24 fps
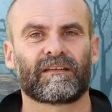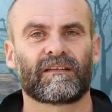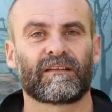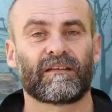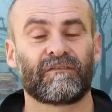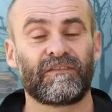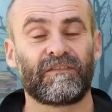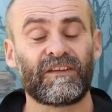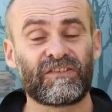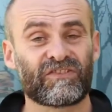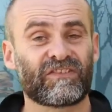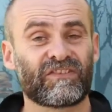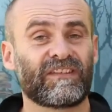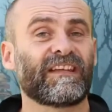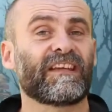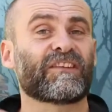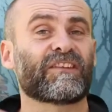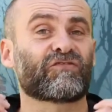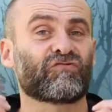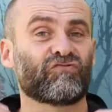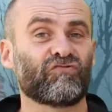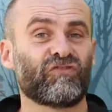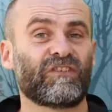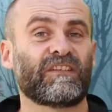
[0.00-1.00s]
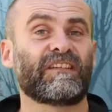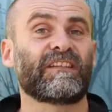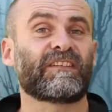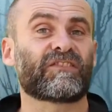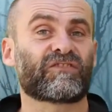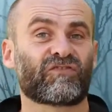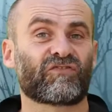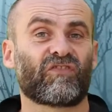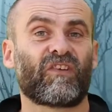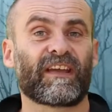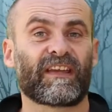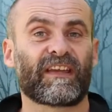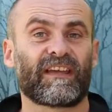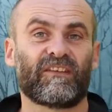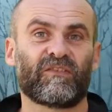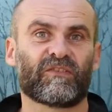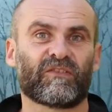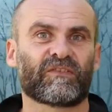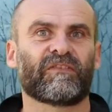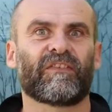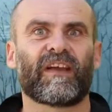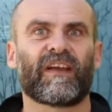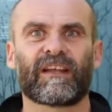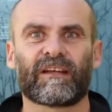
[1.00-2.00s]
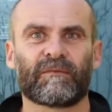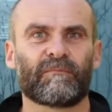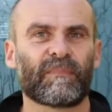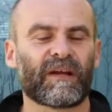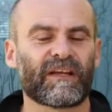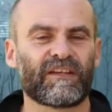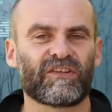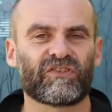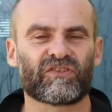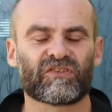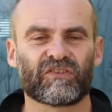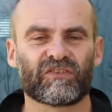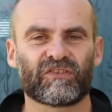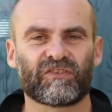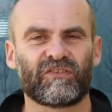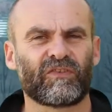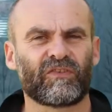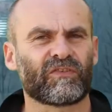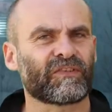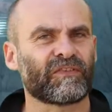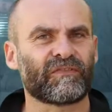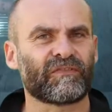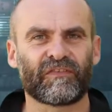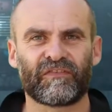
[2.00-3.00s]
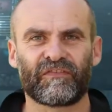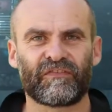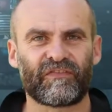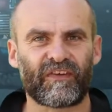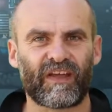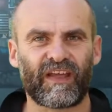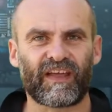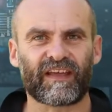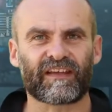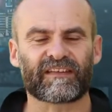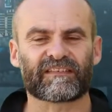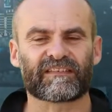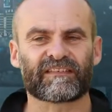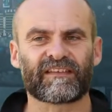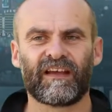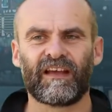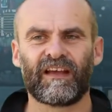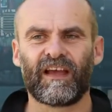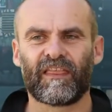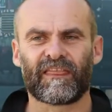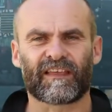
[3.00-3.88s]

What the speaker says: And visually it's really striking, lots of animation, lots of effects.